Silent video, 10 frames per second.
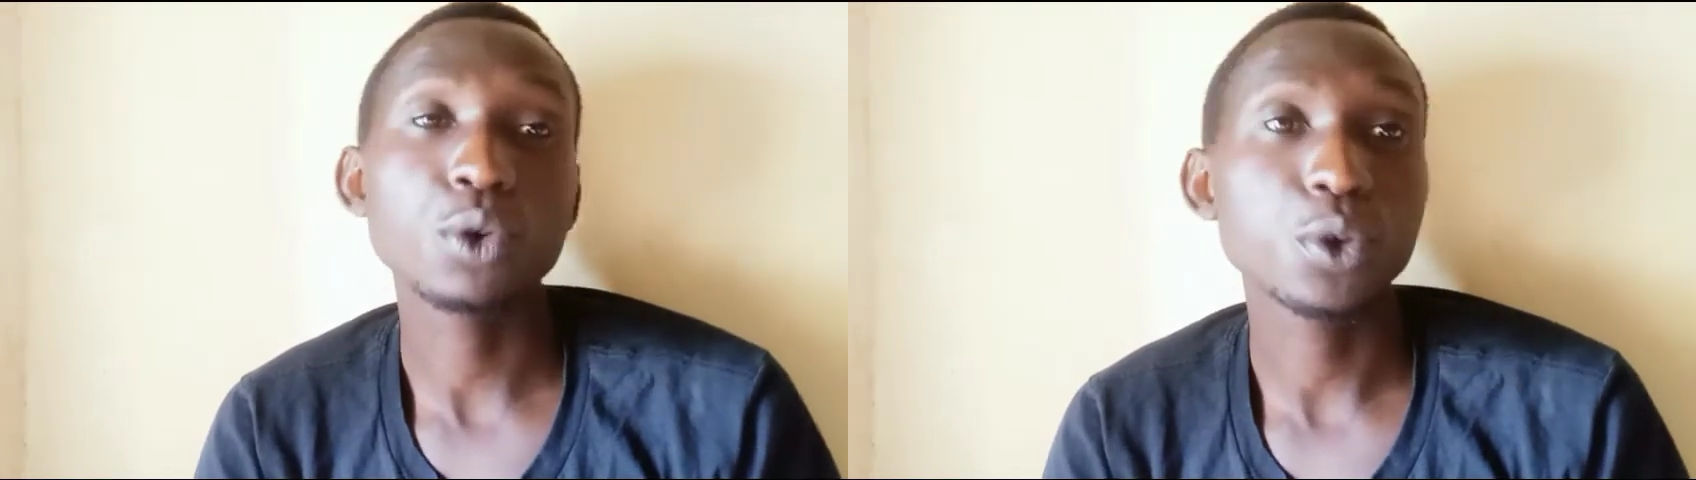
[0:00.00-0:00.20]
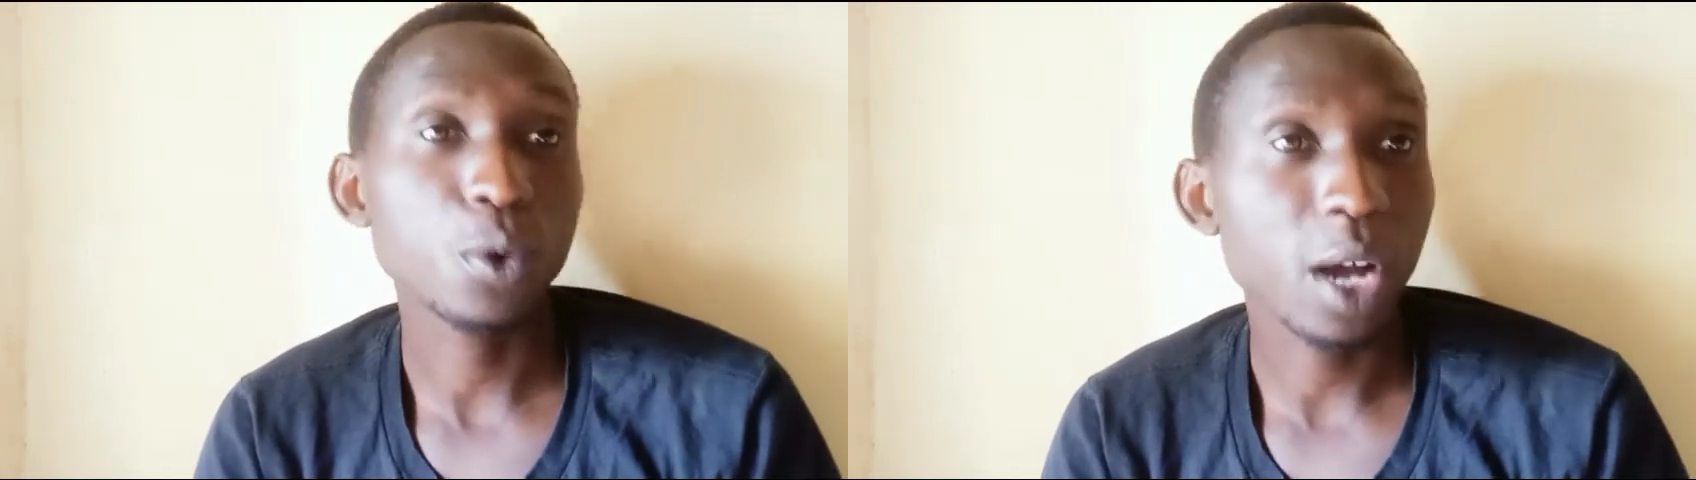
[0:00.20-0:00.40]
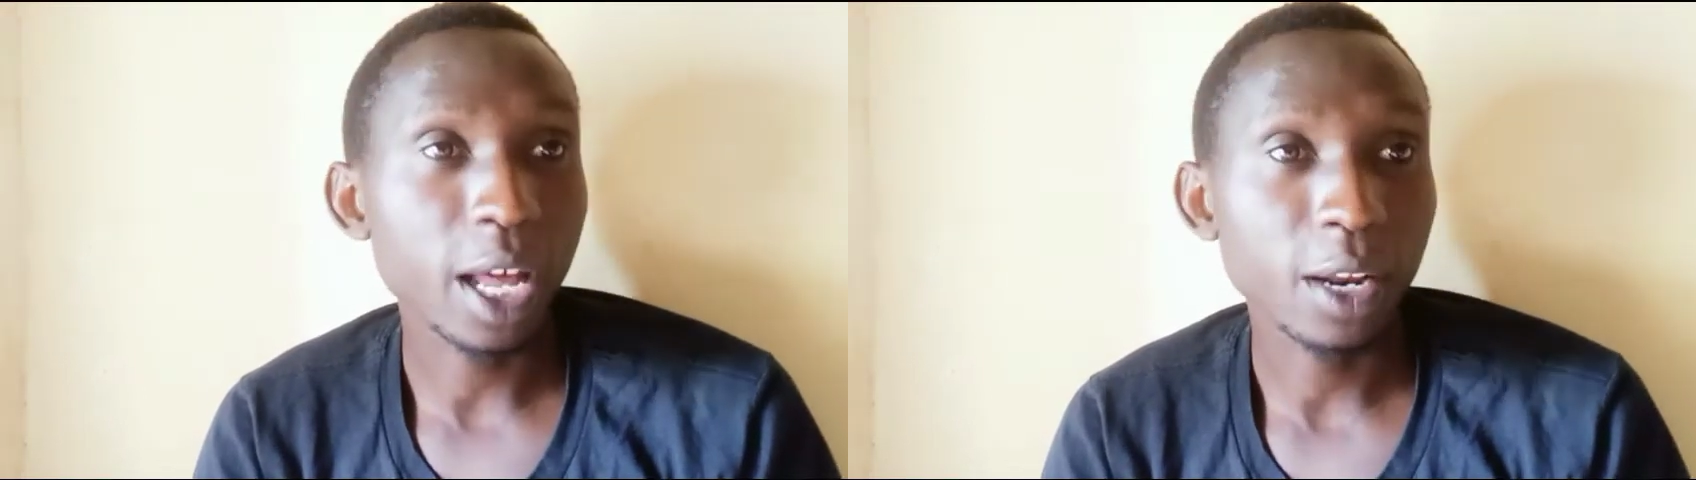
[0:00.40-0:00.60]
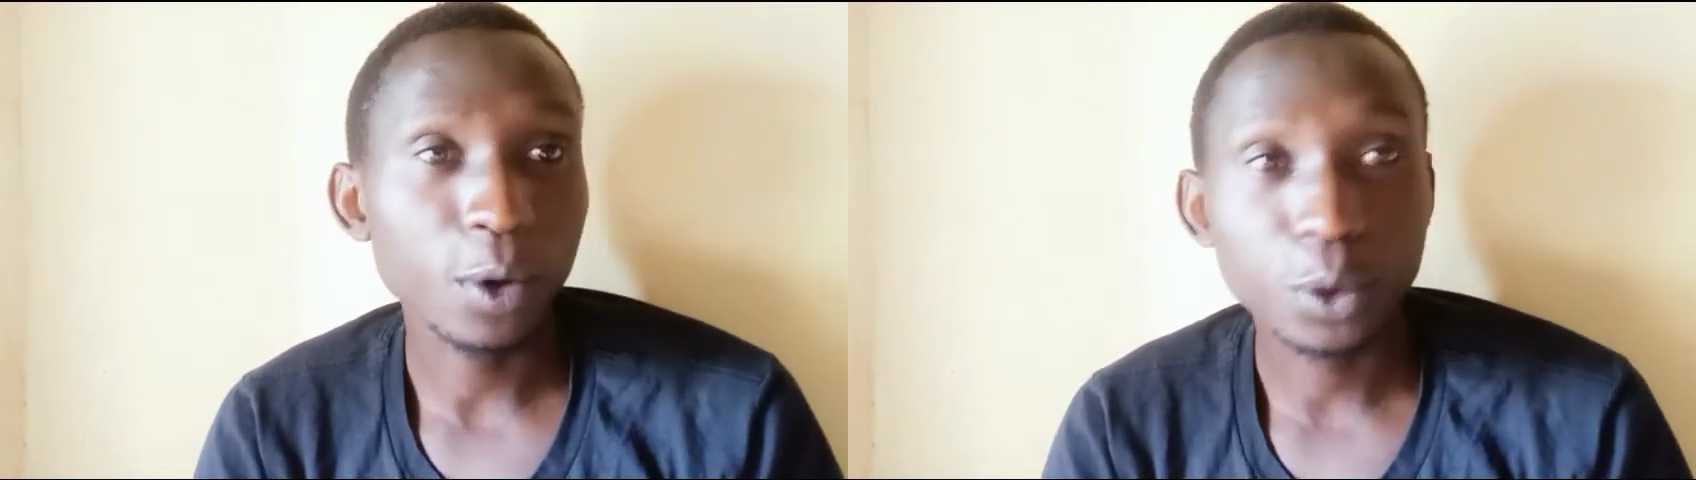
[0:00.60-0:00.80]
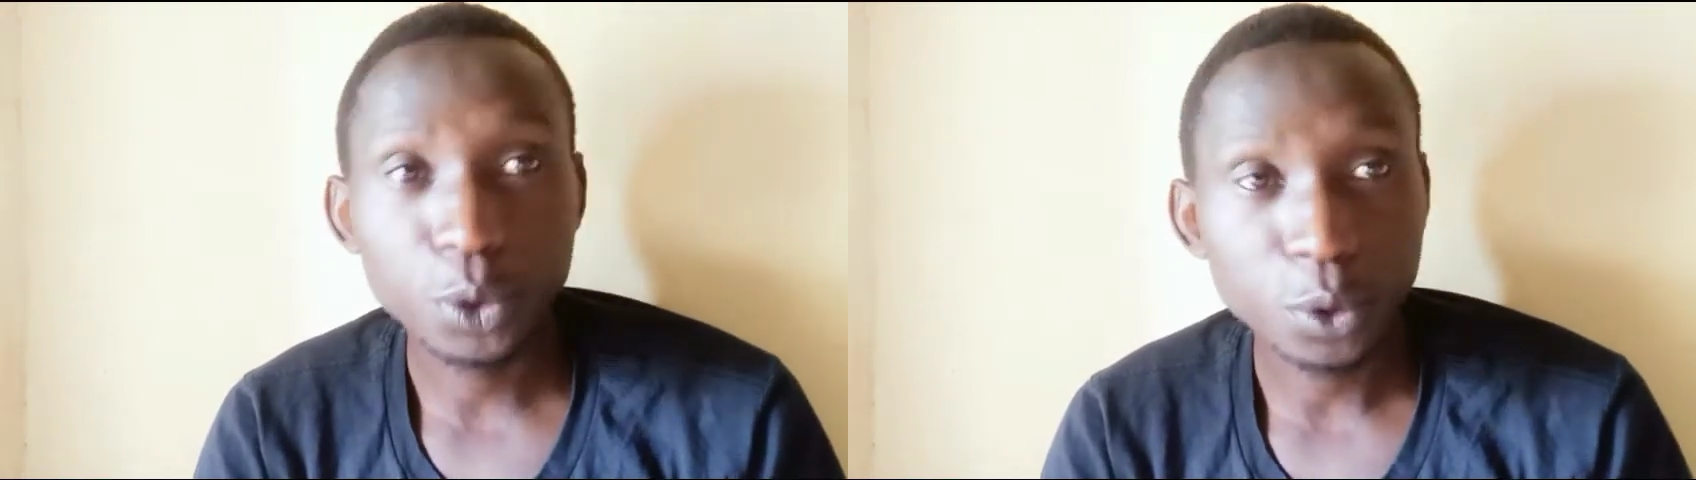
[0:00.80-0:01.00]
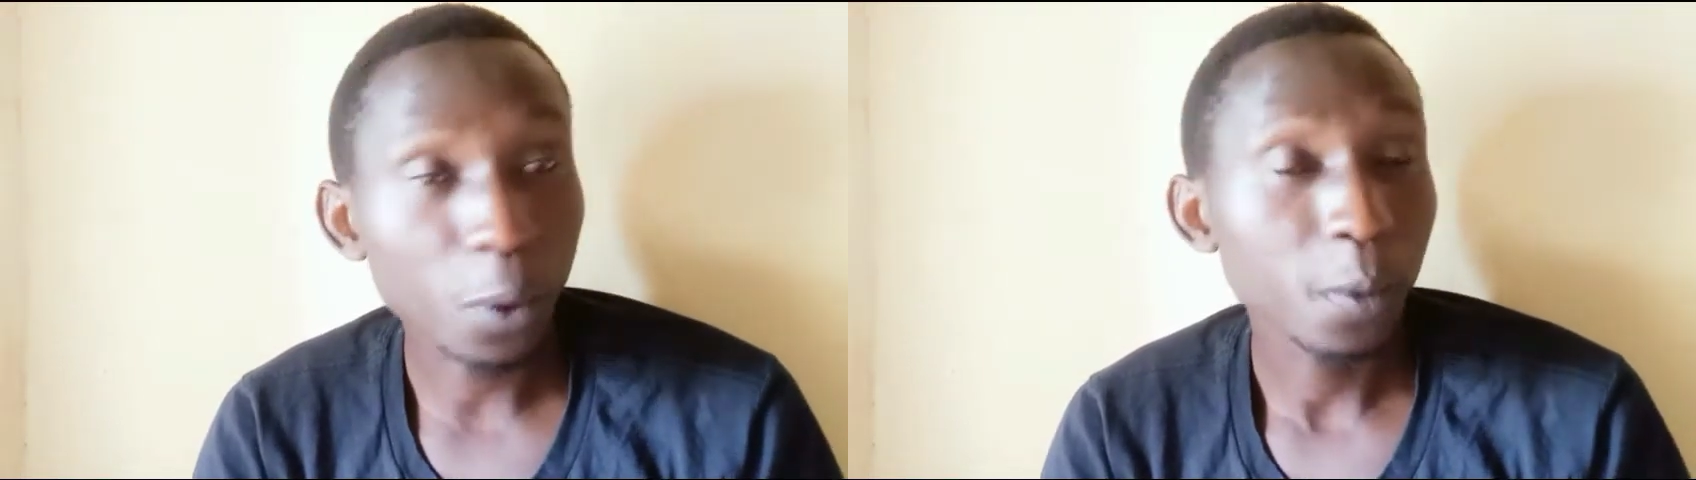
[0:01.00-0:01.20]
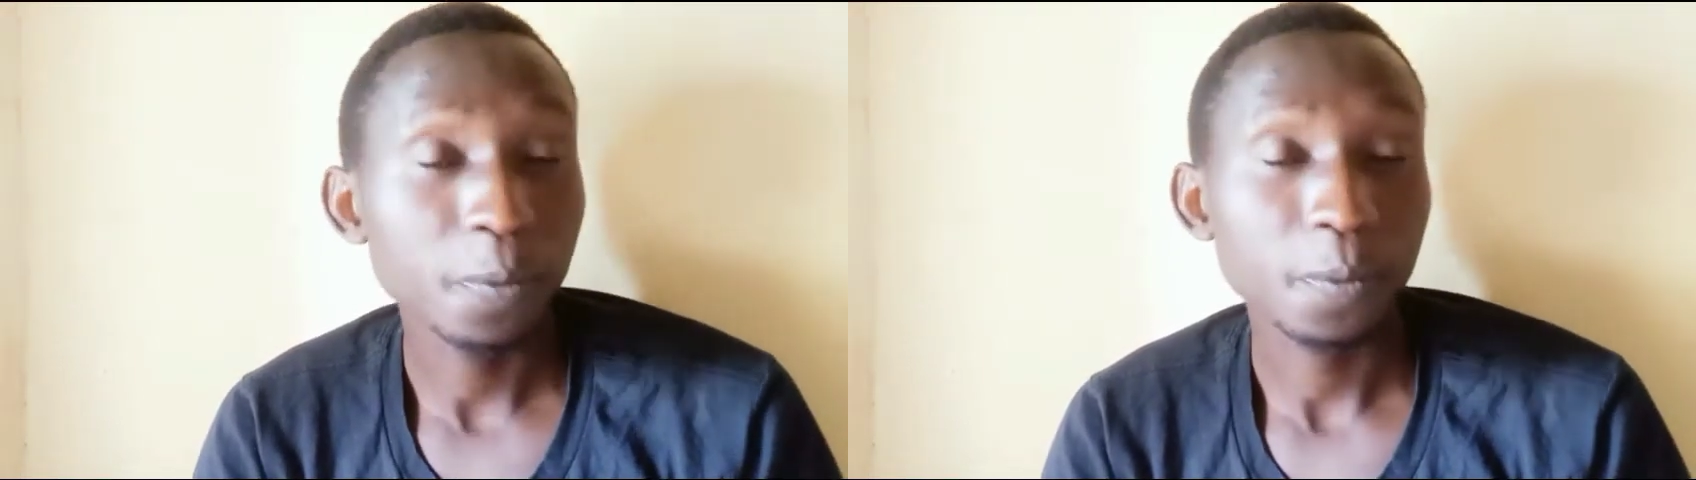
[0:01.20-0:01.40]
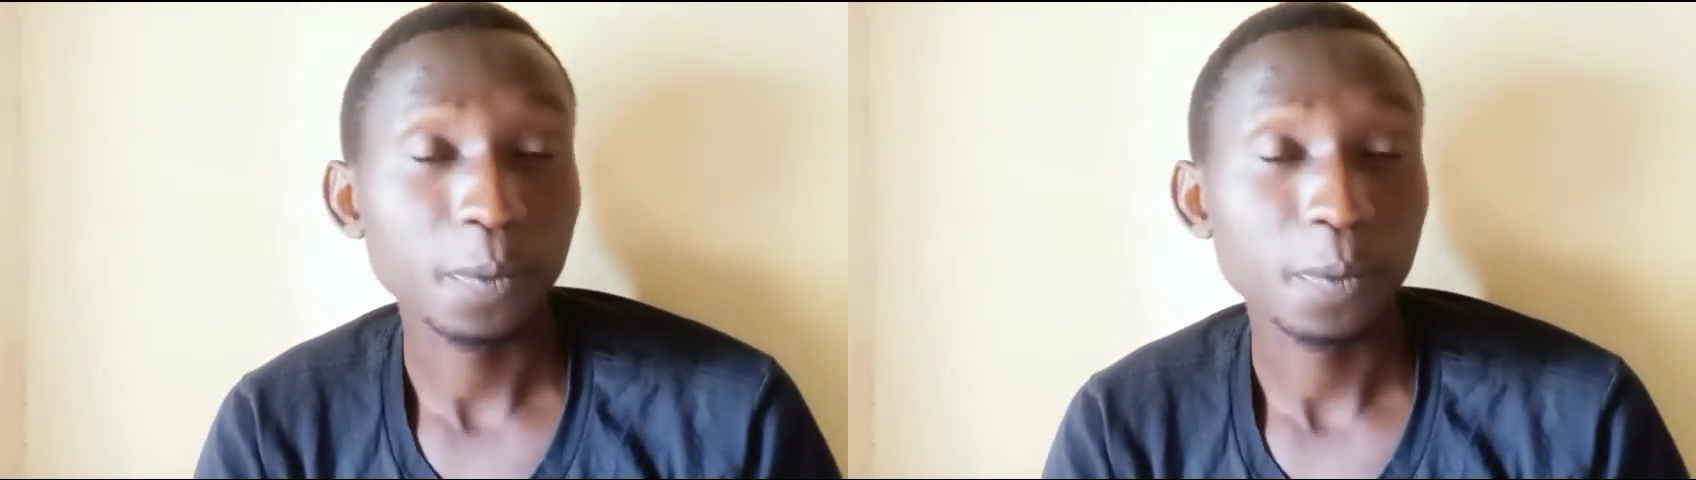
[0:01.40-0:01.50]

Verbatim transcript: or you can also